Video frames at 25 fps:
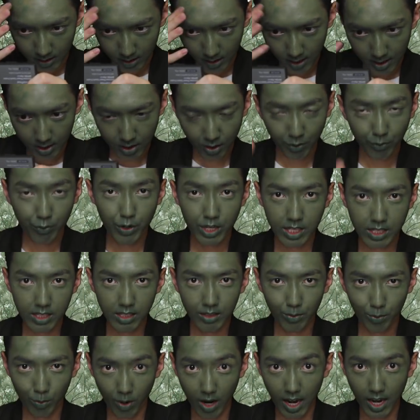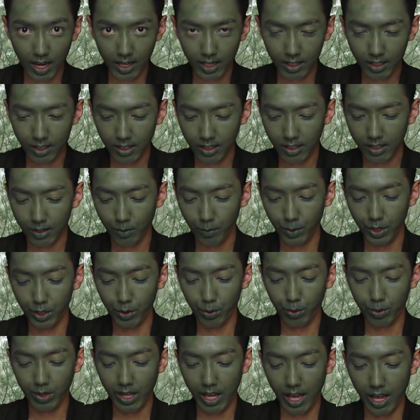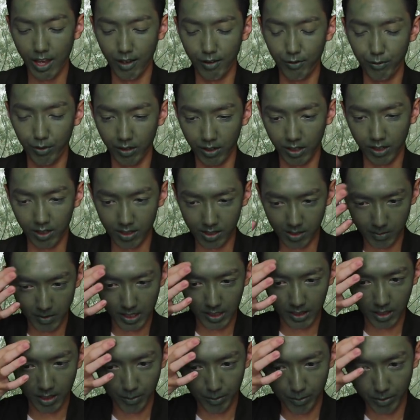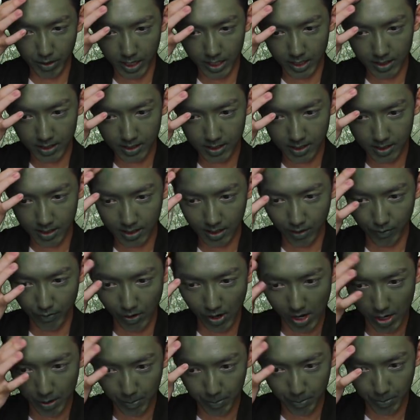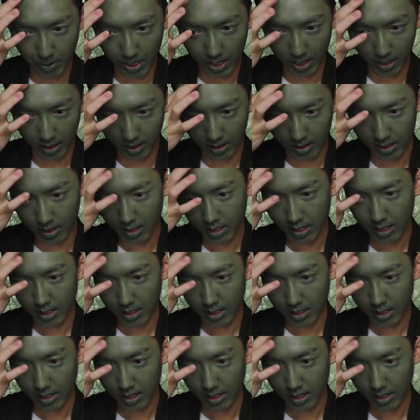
There's a reason why we don't have cosmetic brands developing